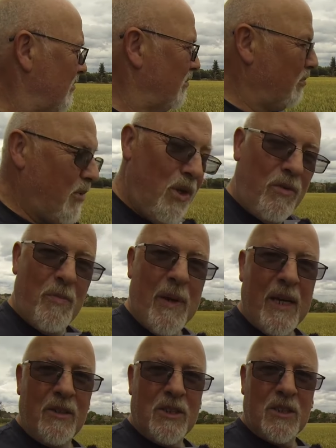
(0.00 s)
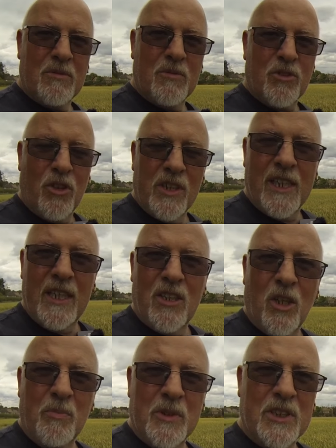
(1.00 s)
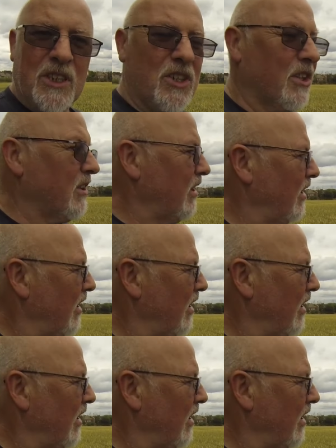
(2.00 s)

move about, trying to get your composition,